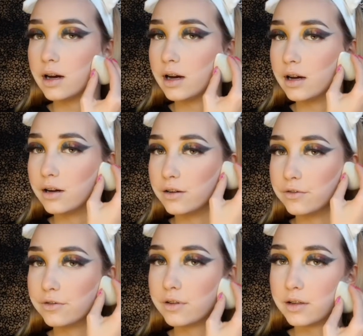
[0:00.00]

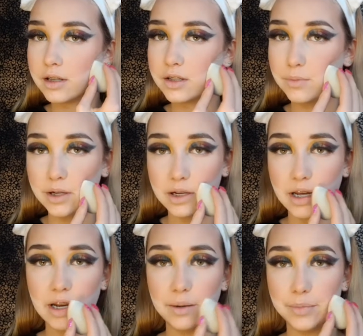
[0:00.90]
have this
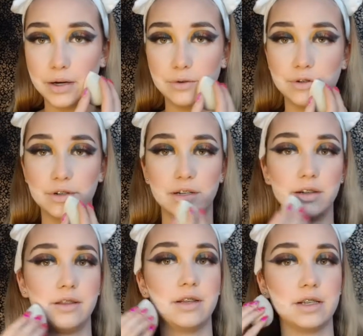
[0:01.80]
banana powder and
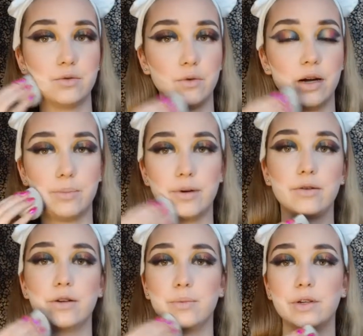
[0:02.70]
not this white powder,